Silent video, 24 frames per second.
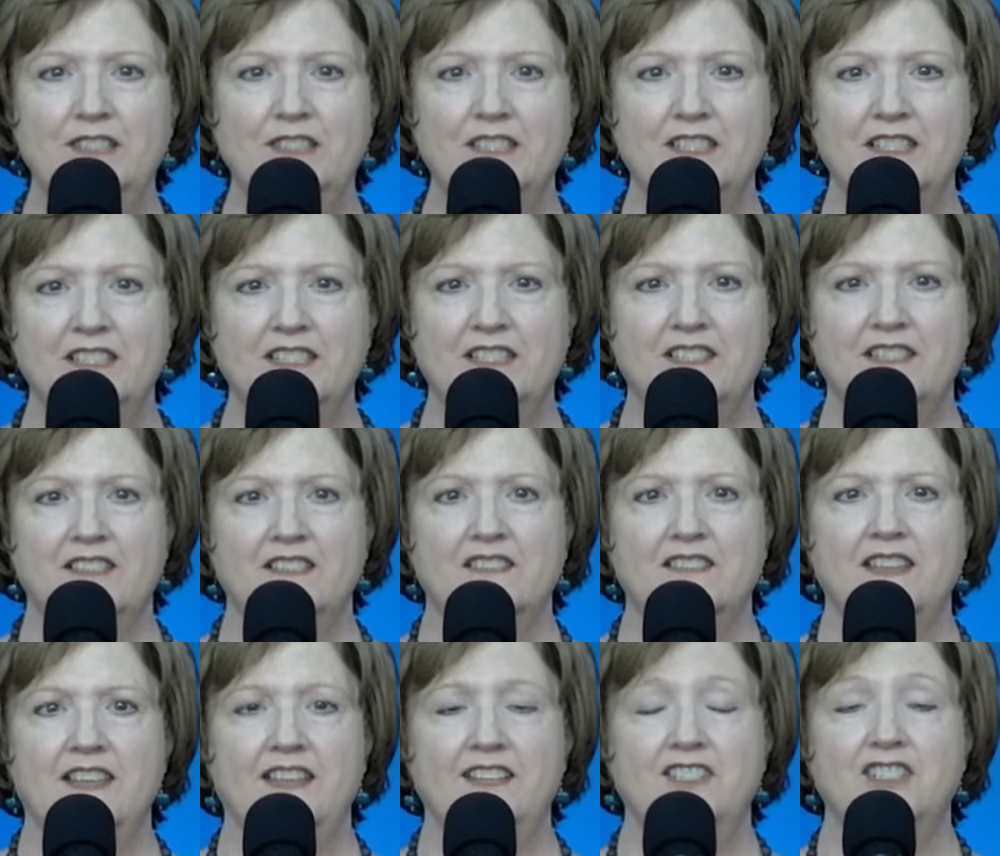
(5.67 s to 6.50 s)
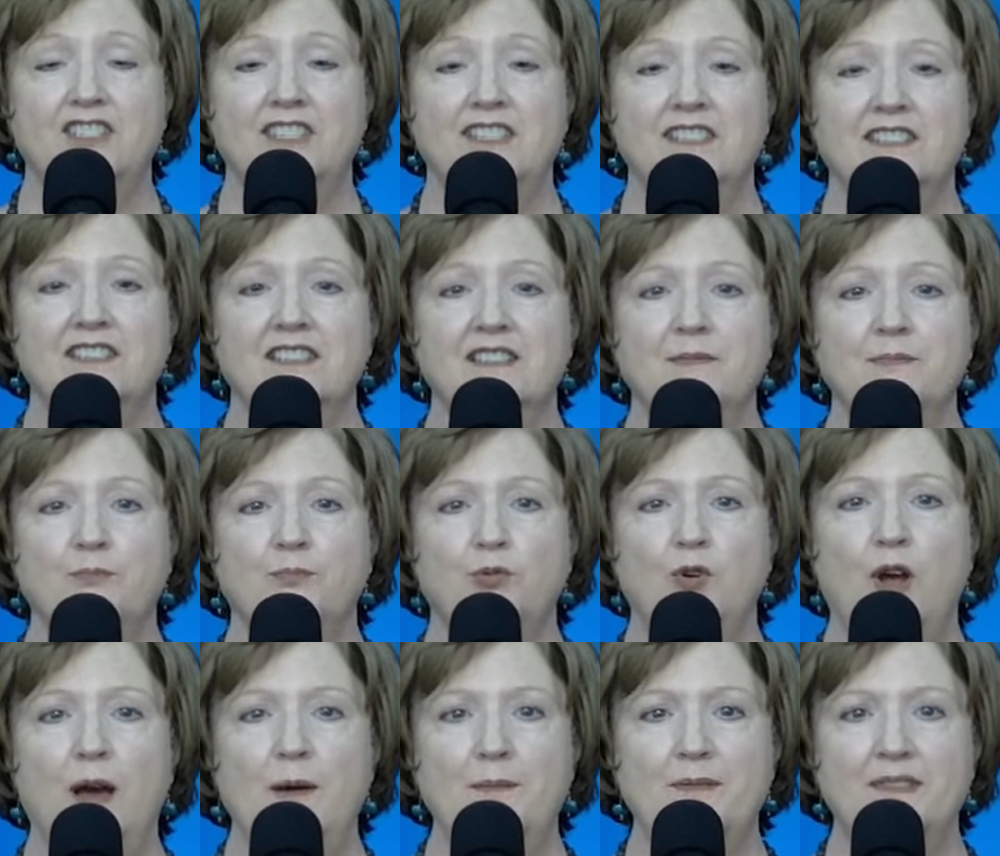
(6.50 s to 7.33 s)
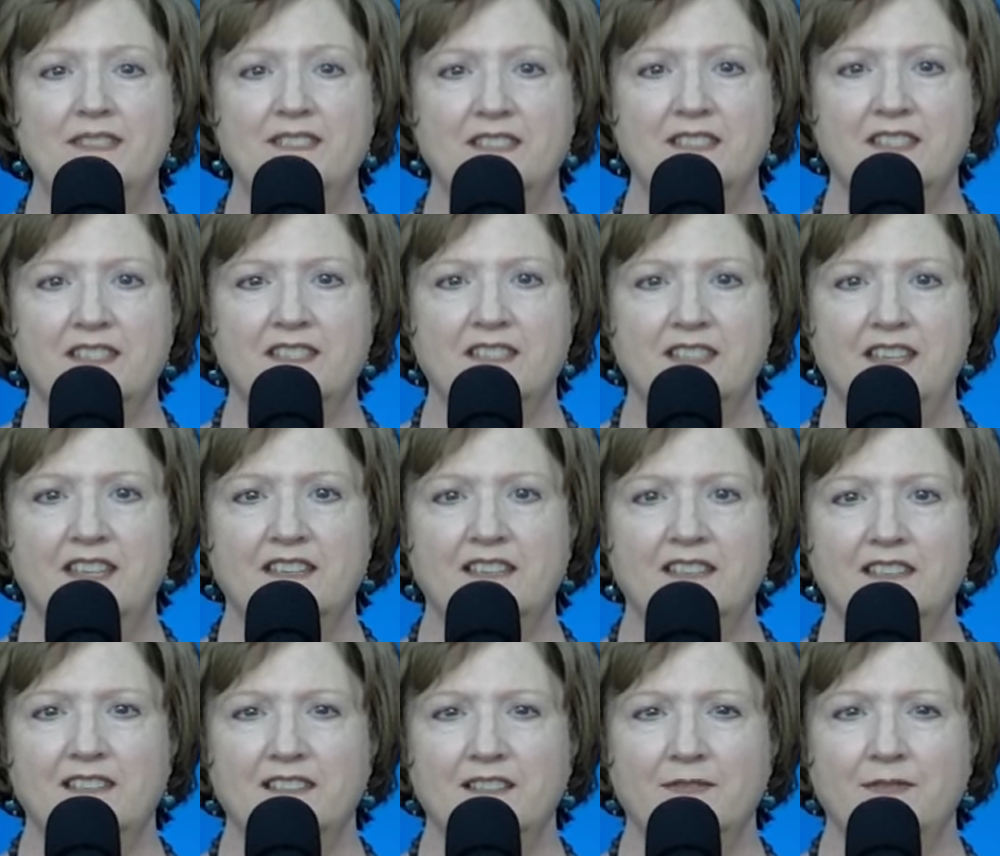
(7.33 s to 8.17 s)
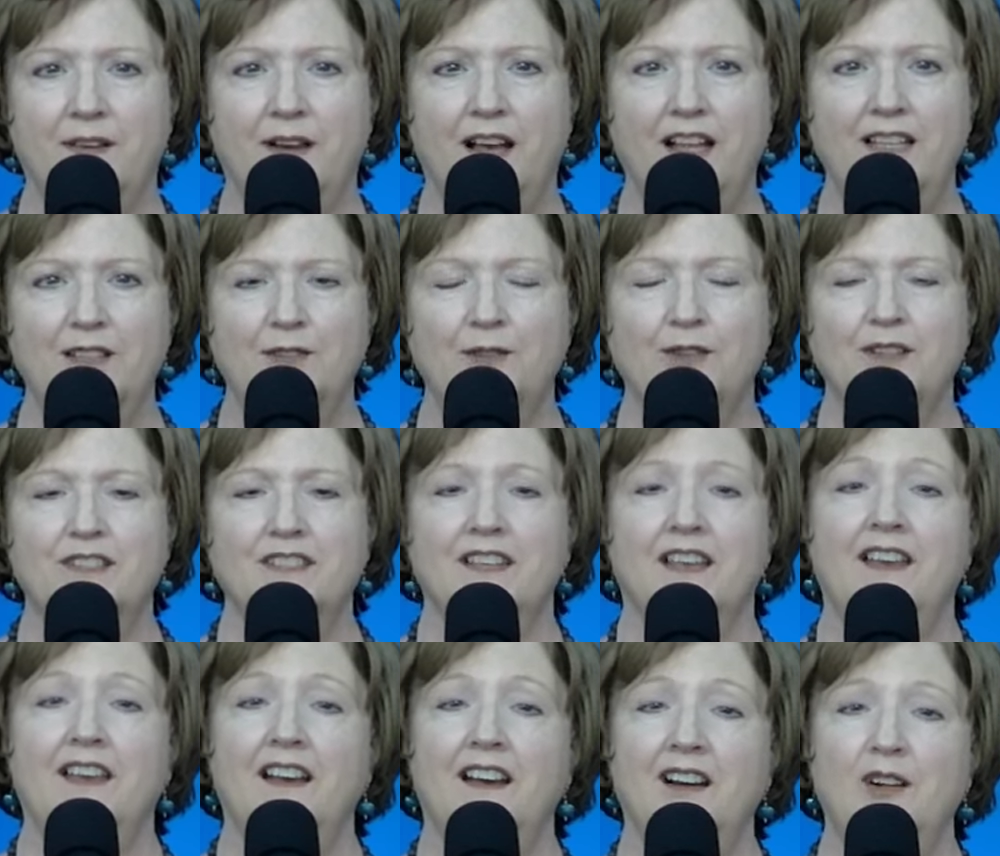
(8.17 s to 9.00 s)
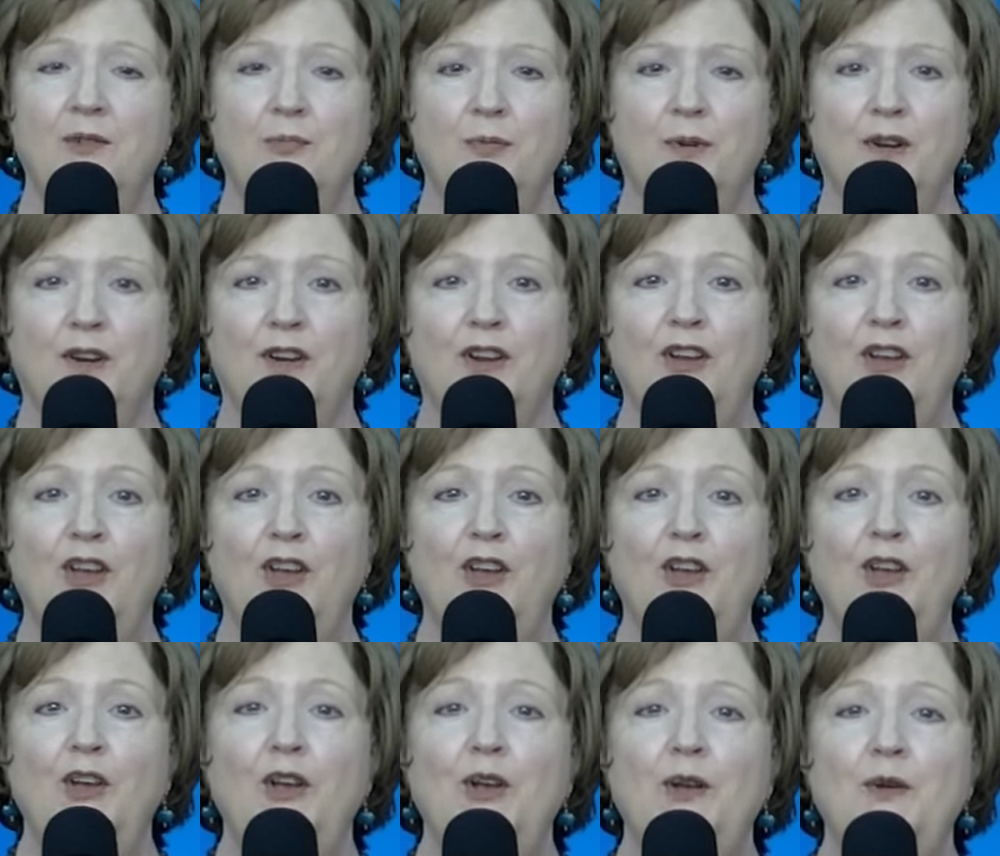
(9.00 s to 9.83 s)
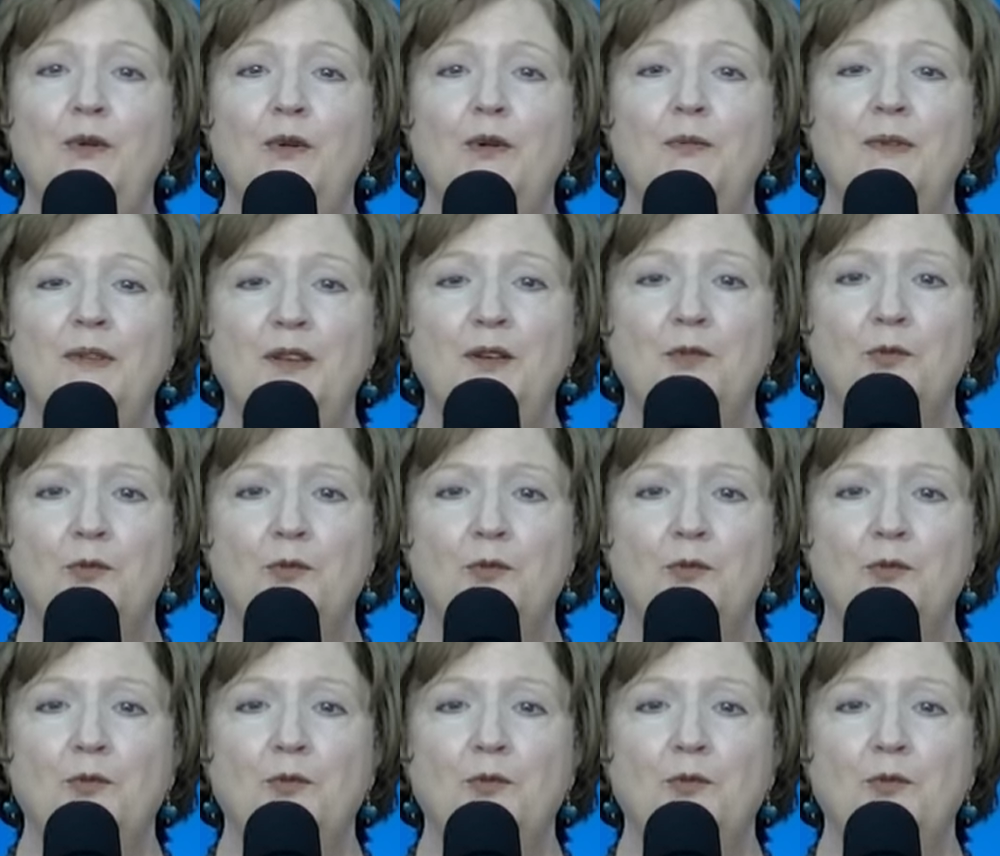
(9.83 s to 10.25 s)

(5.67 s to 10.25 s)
teaches that Jesus promised to send his followers a helper who will be